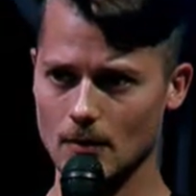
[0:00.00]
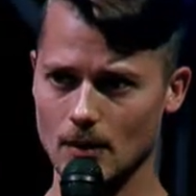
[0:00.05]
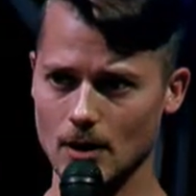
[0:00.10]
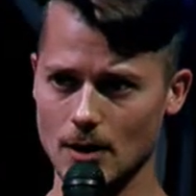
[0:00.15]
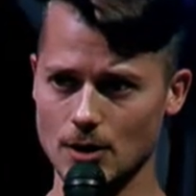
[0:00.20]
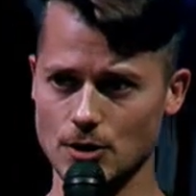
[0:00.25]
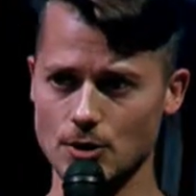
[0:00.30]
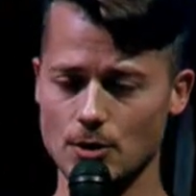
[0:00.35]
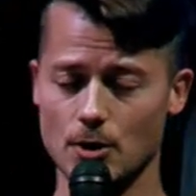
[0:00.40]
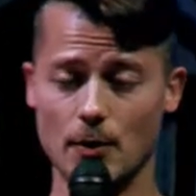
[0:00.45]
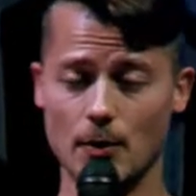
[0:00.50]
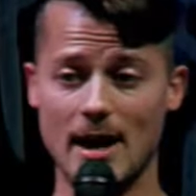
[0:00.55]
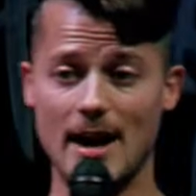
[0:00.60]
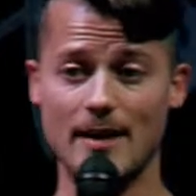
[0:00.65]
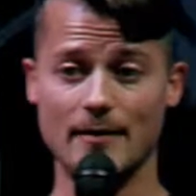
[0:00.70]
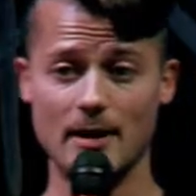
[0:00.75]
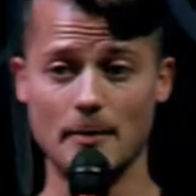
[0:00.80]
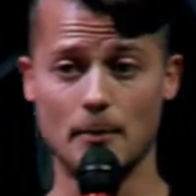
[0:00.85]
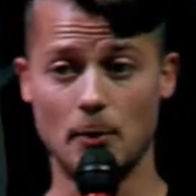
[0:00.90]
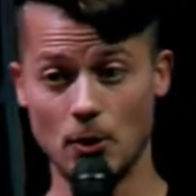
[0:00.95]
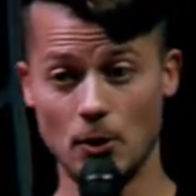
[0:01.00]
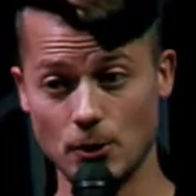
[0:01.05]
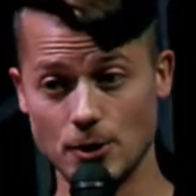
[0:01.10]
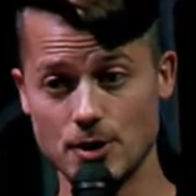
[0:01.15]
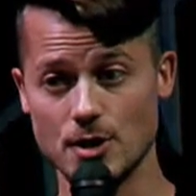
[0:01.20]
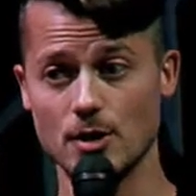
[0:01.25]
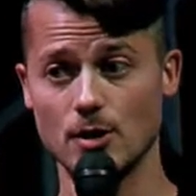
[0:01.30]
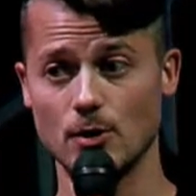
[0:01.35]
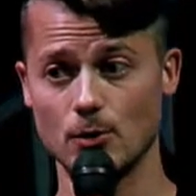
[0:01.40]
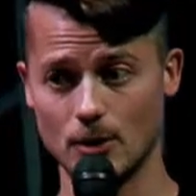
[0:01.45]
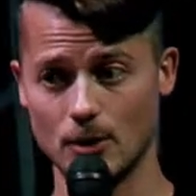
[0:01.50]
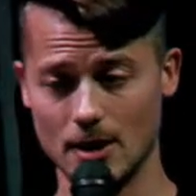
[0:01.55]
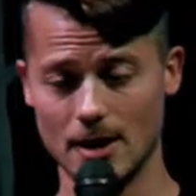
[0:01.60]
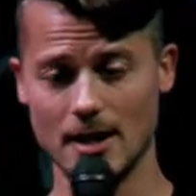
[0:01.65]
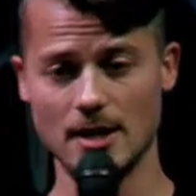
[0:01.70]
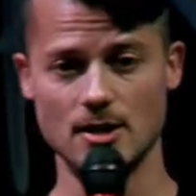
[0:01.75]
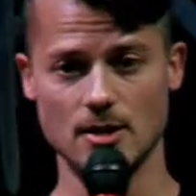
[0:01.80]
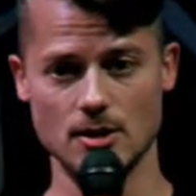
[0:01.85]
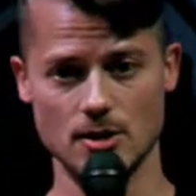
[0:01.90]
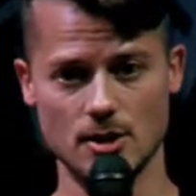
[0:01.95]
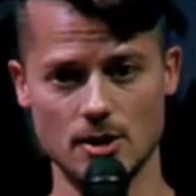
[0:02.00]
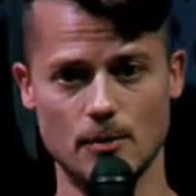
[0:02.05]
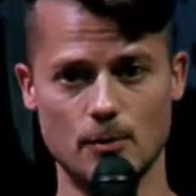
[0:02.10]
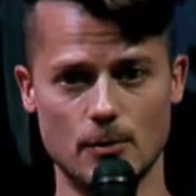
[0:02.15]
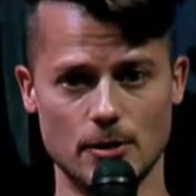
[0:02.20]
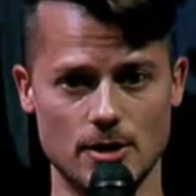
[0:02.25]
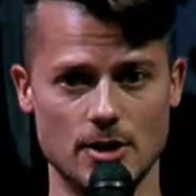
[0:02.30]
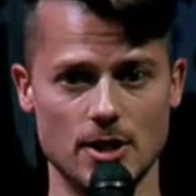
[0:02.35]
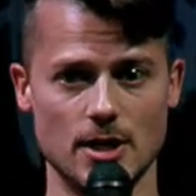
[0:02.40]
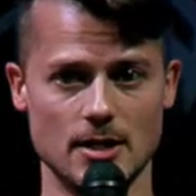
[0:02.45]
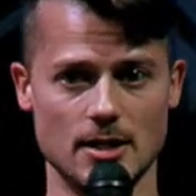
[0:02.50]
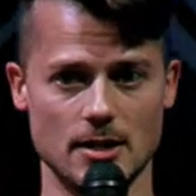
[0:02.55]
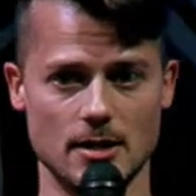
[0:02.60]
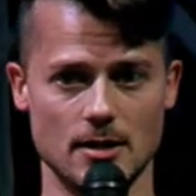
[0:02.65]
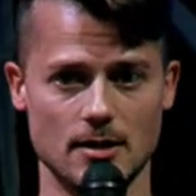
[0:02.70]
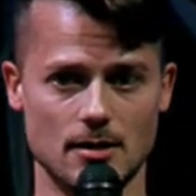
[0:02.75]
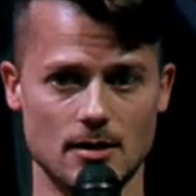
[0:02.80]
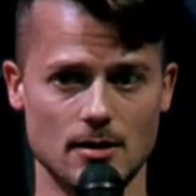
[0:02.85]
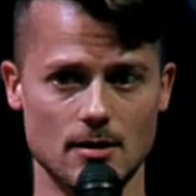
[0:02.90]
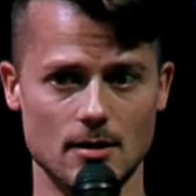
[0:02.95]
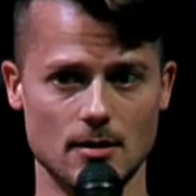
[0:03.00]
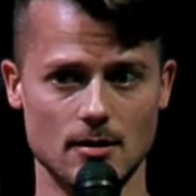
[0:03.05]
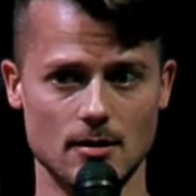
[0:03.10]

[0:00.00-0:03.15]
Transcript: and you don't have a personal relationship with Jesus,